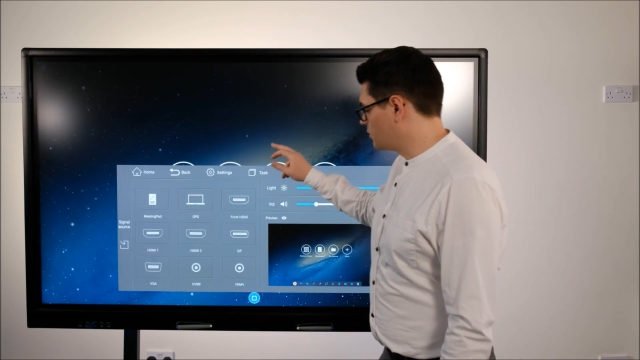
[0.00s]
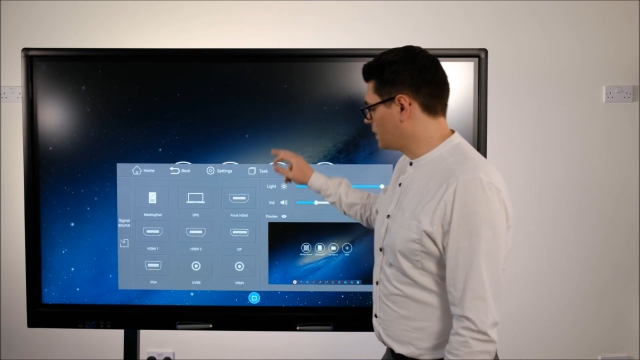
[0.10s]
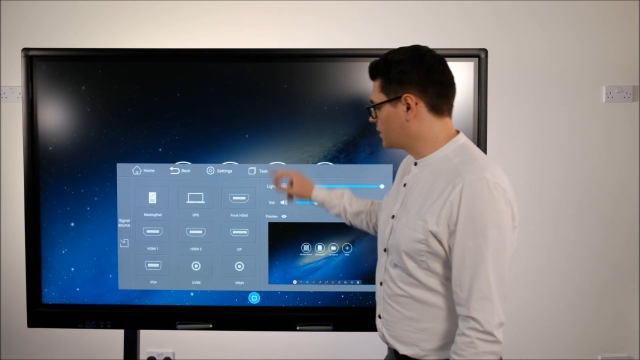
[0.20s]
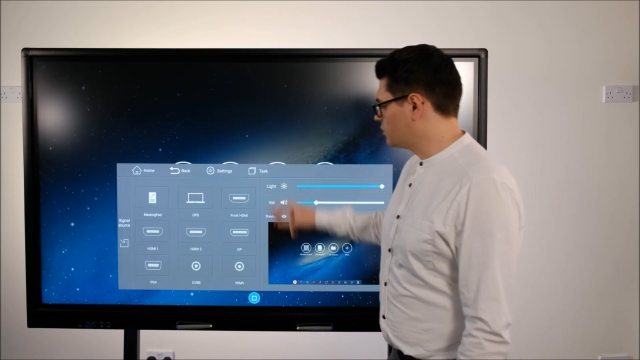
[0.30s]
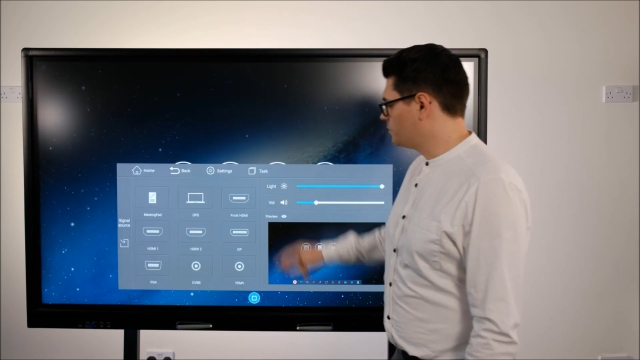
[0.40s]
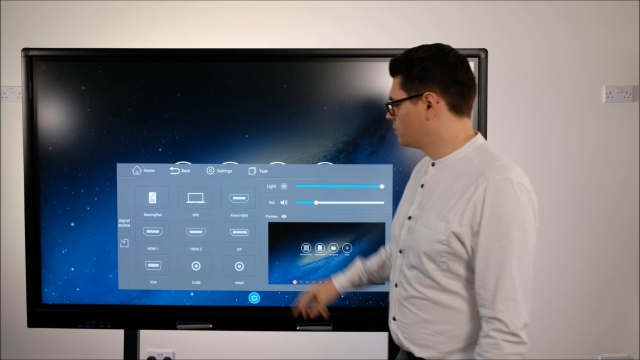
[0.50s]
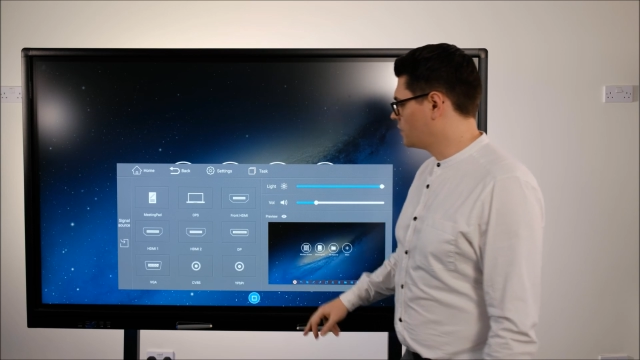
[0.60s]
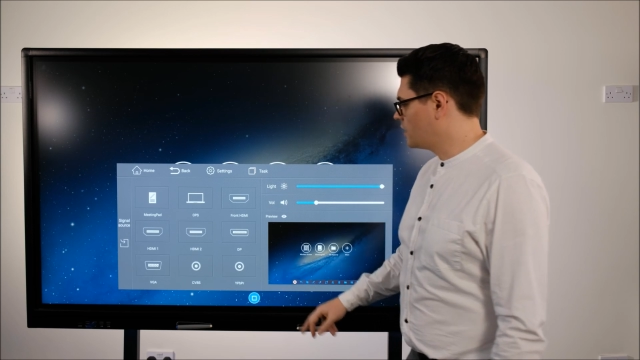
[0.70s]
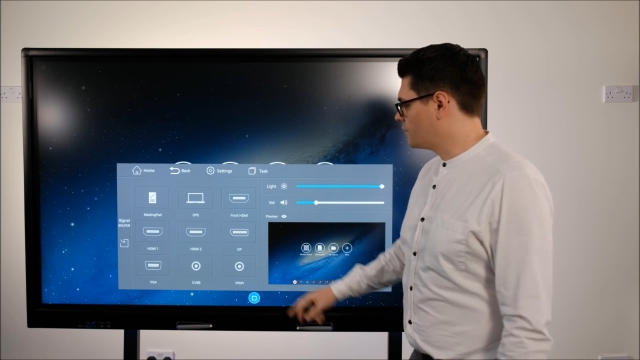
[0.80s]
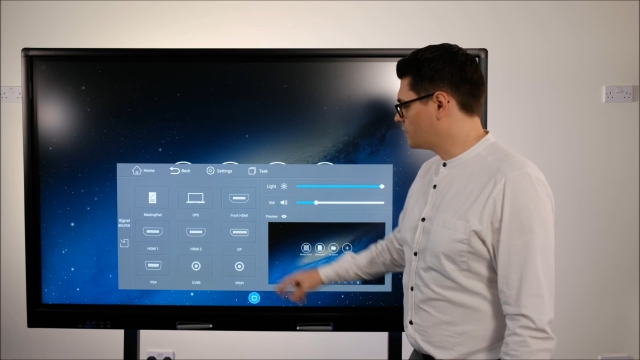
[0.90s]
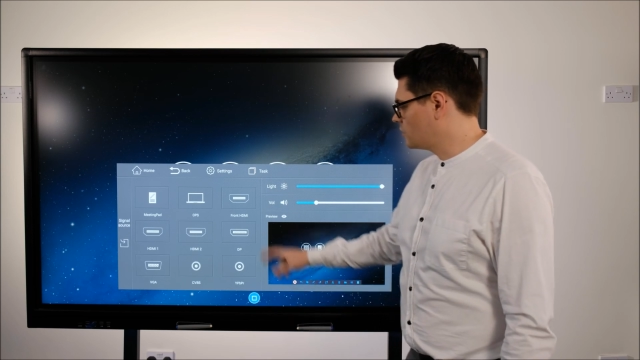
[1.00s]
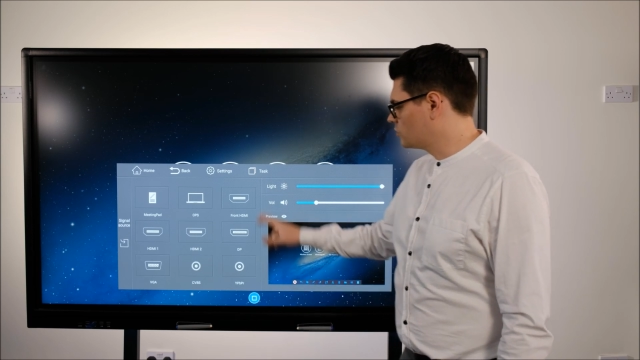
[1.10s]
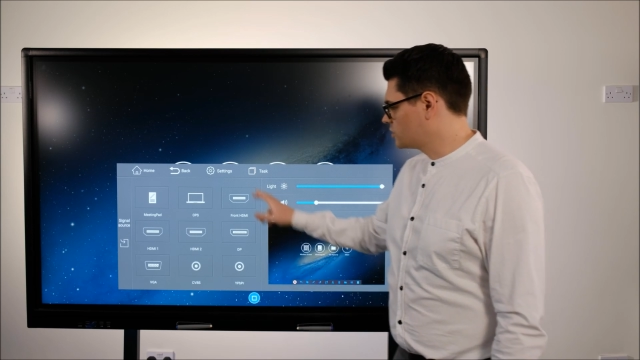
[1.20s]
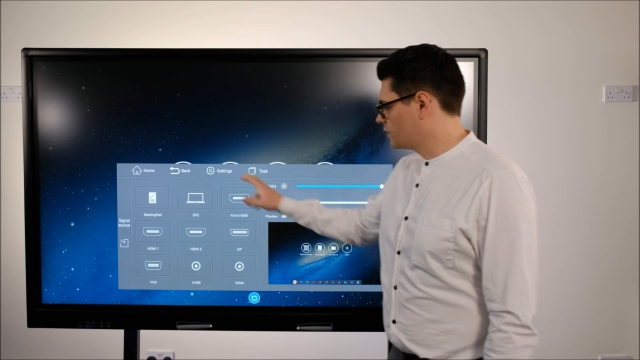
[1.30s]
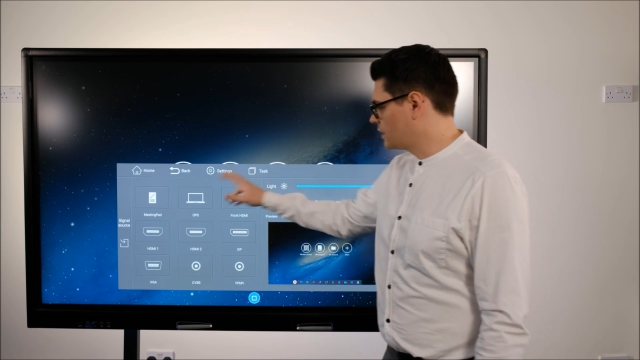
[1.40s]
panel back up, it
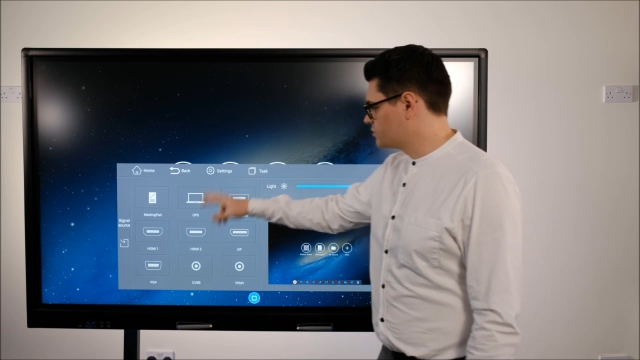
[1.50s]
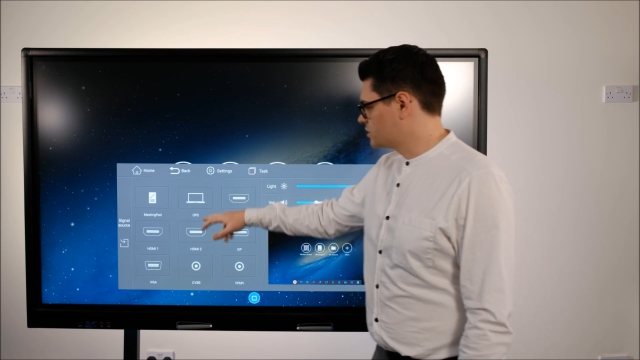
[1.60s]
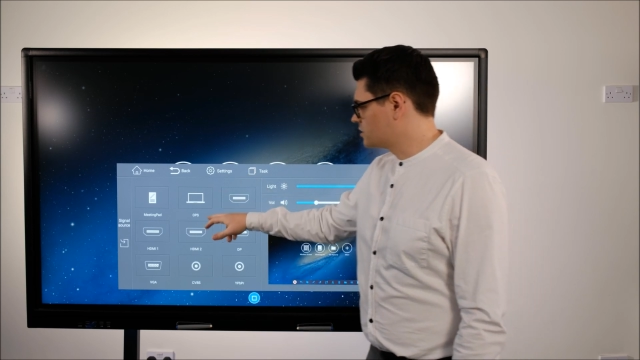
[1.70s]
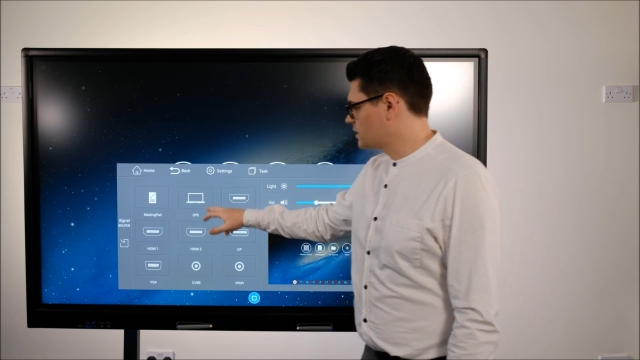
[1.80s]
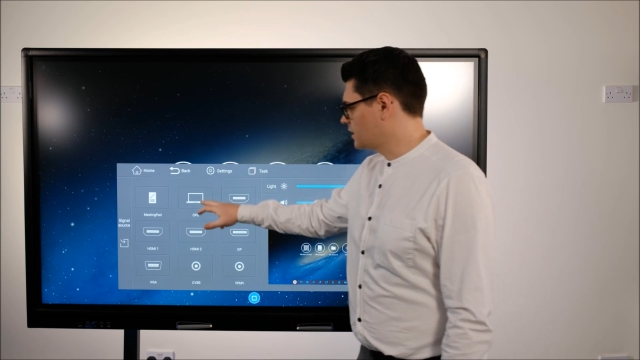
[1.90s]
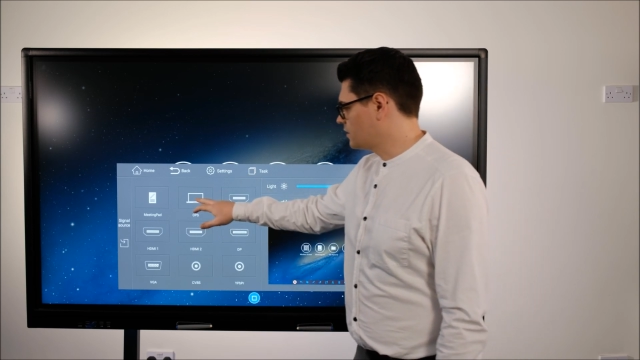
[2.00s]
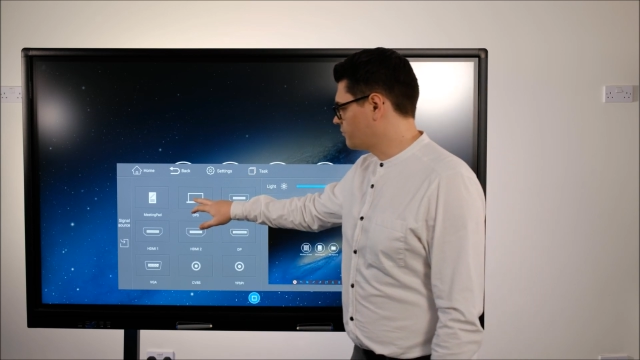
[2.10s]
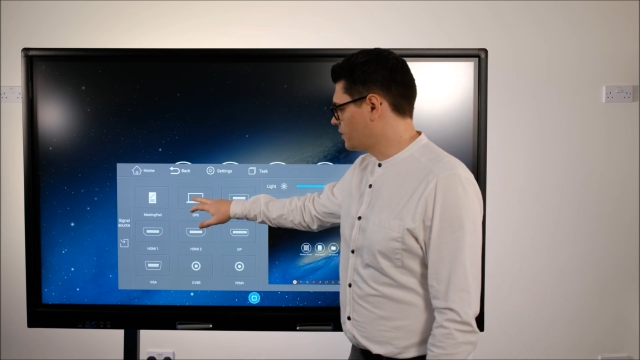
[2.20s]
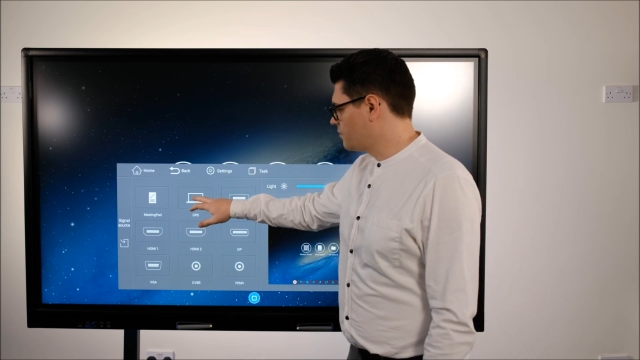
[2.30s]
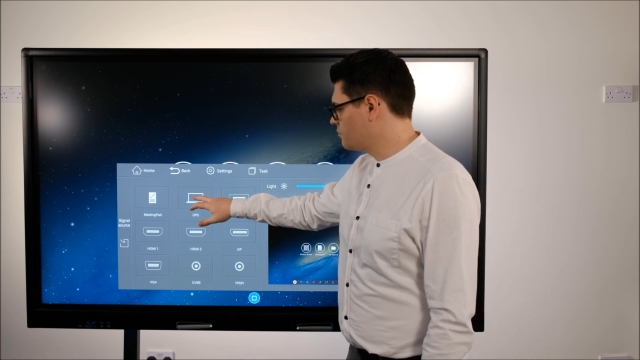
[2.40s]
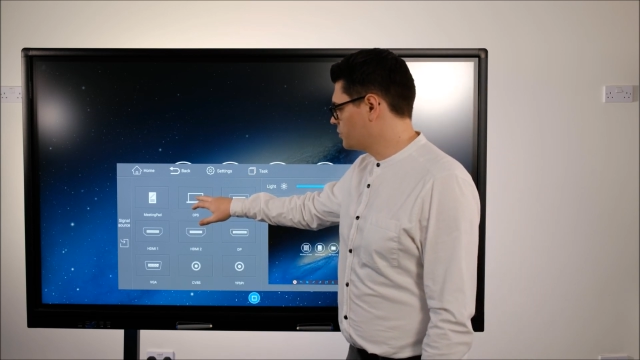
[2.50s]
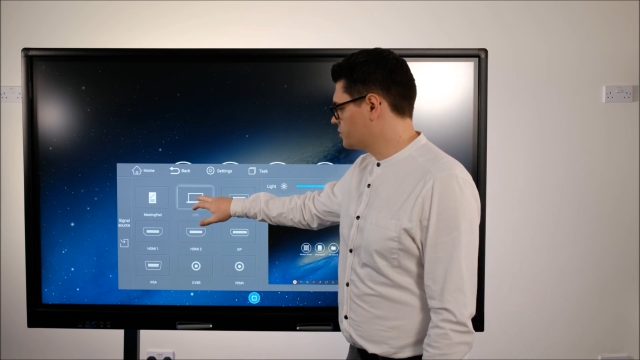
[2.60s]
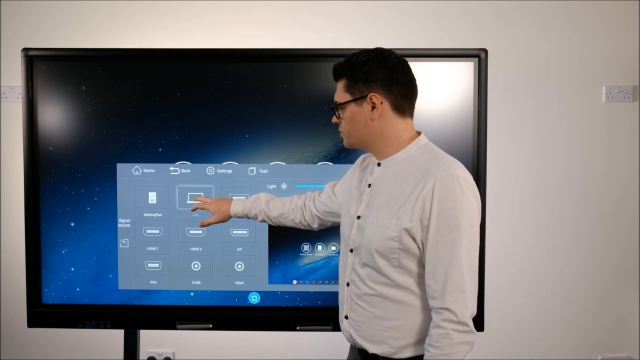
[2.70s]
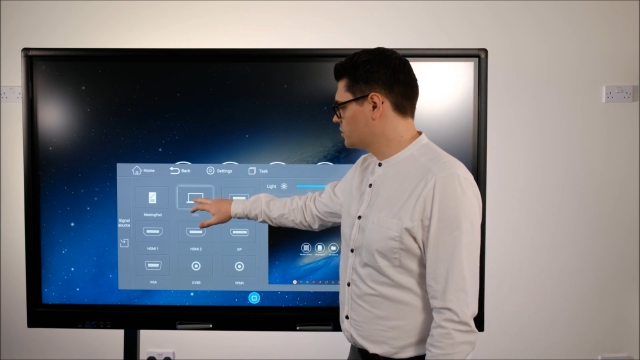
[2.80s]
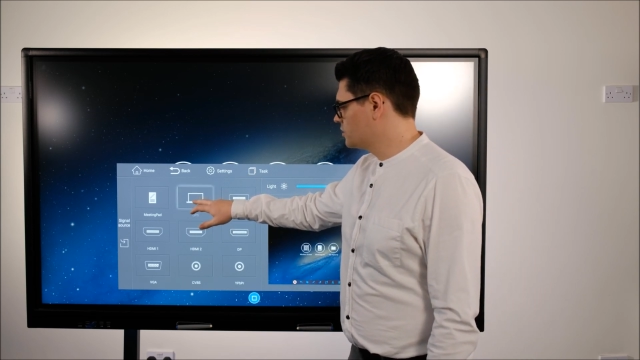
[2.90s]
also allows you to select different
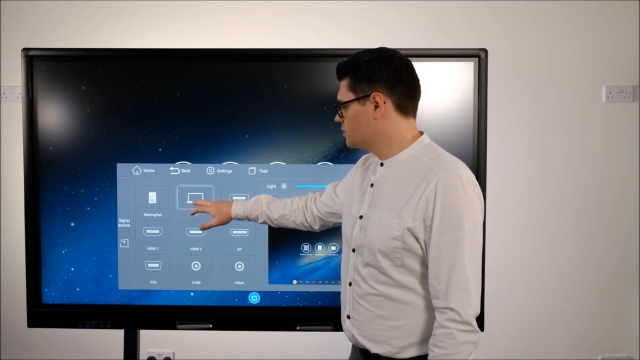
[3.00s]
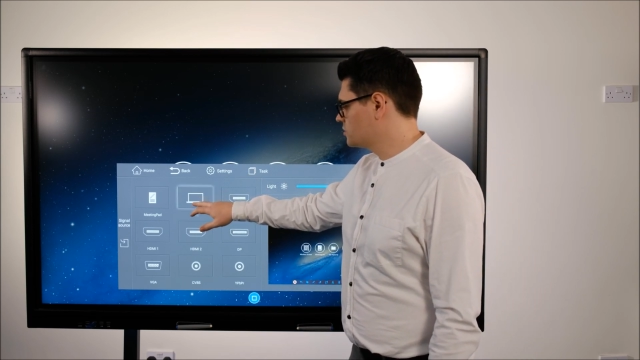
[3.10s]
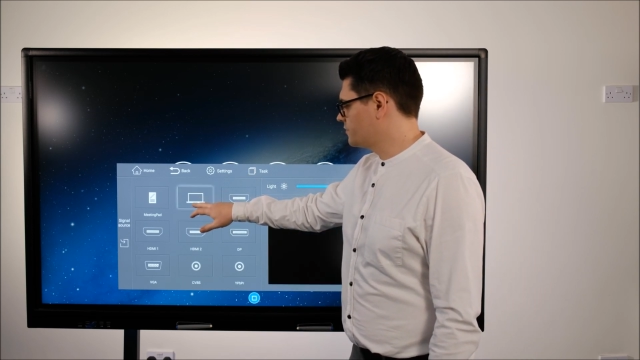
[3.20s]
inputs.